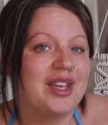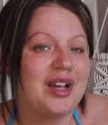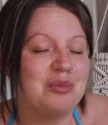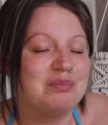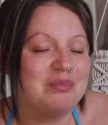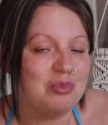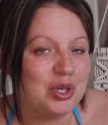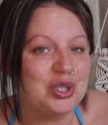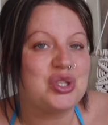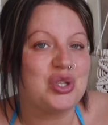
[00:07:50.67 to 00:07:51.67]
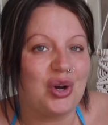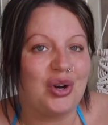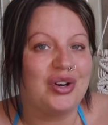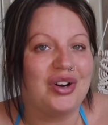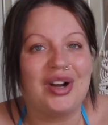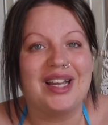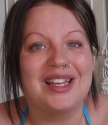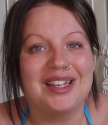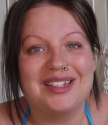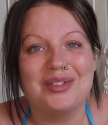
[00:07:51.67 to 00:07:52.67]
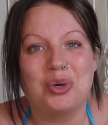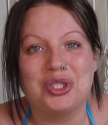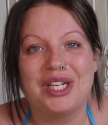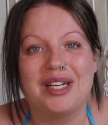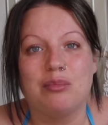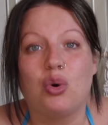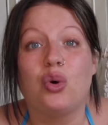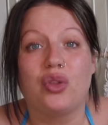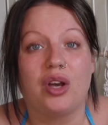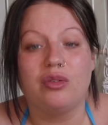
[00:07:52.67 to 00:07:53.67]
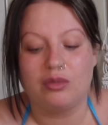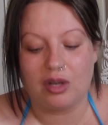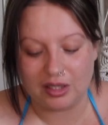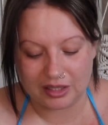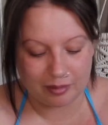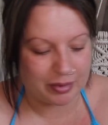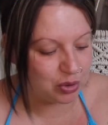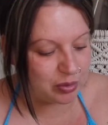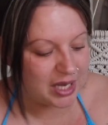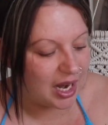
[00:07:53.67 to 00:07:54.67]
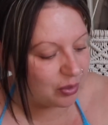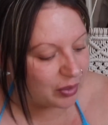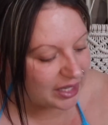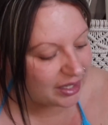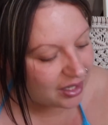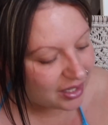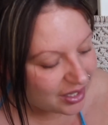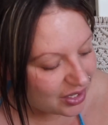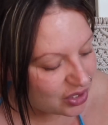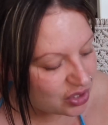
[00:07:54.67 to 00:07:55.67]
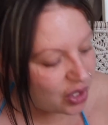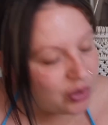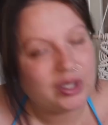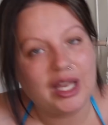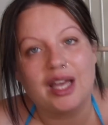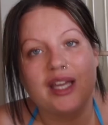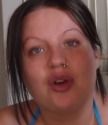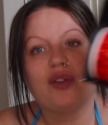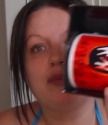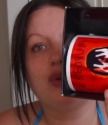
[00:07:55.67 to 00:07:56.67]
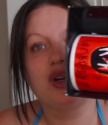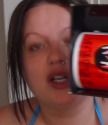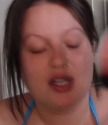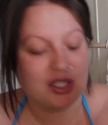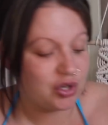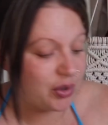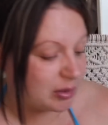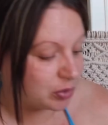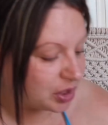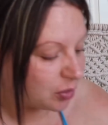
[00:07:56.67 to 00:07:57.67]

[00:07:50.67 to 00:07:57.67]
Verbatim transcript: I'm, um, we're going to start like watching more though, like in the build up to Halloween. So yeah, he got that mug. I don't know how much it